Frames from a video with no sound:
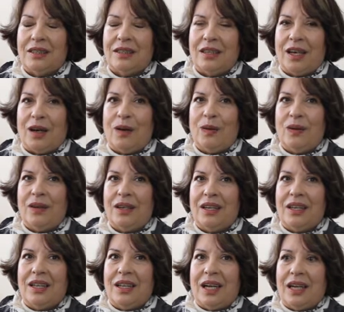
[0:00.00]
and now
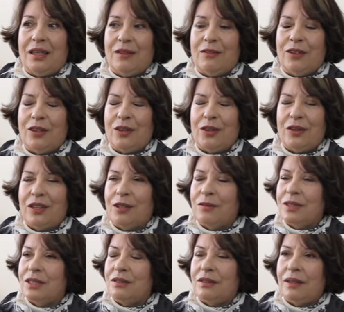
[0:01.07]
I never thought I
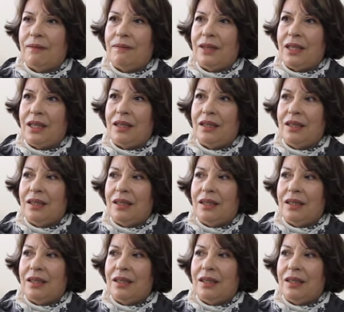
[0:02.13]
was going to be